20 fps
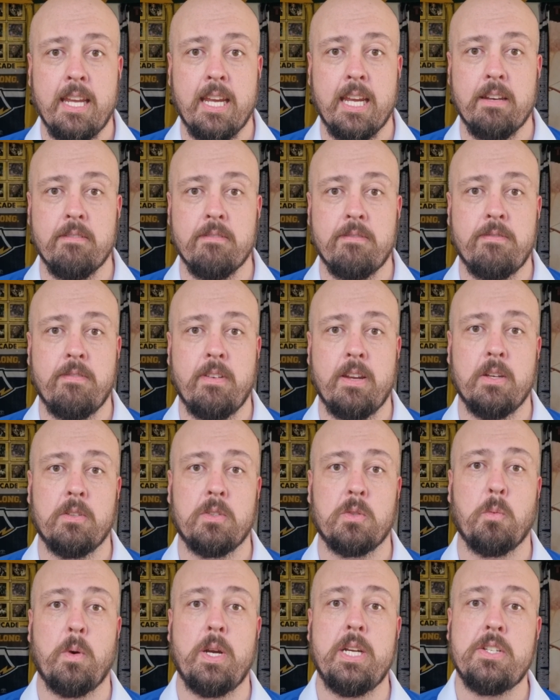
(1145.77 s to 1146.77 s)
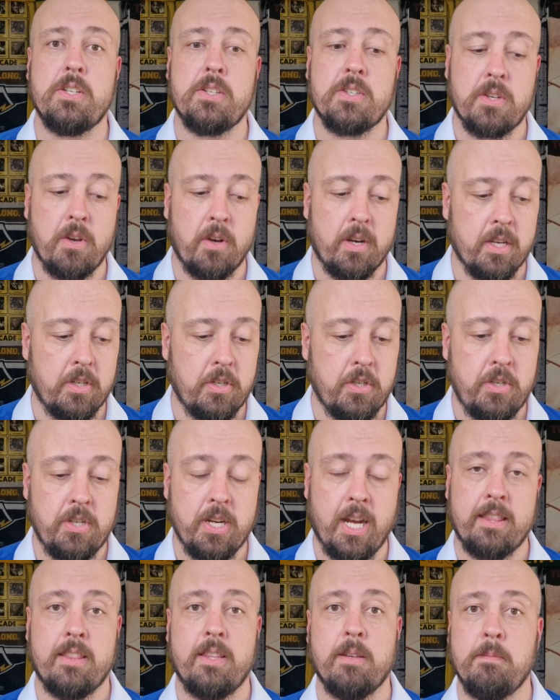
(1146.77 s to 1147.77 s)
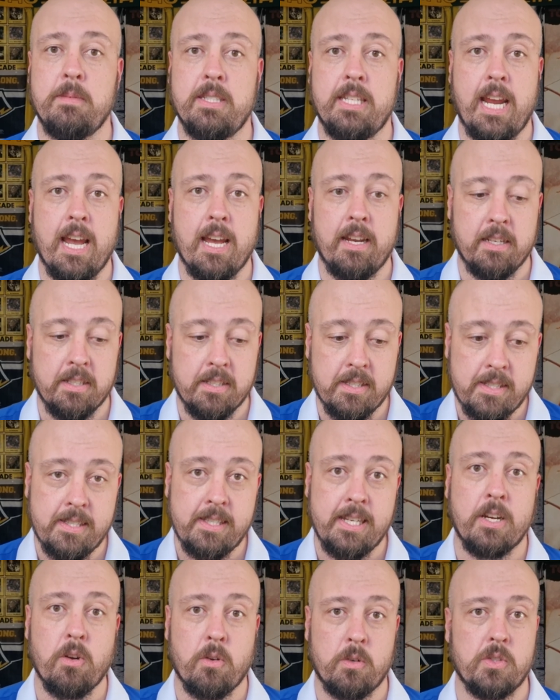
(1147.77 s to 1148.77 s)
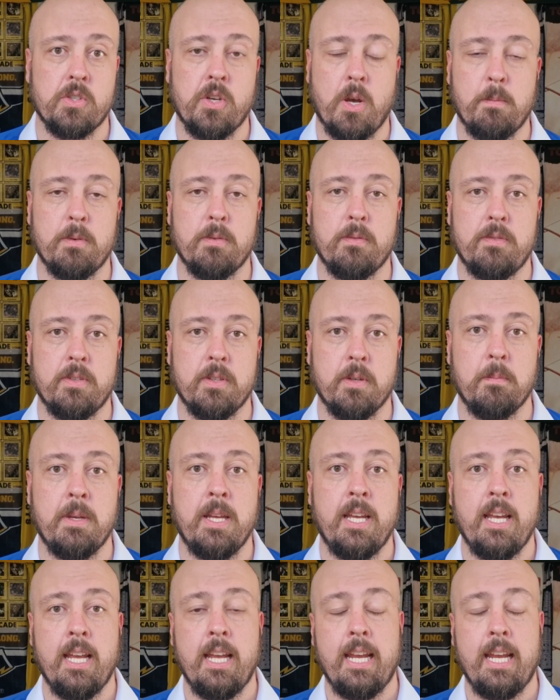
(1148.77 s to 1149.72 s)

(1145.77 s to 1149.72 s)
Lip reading: in field, we just got to shut them down and sit on top of them.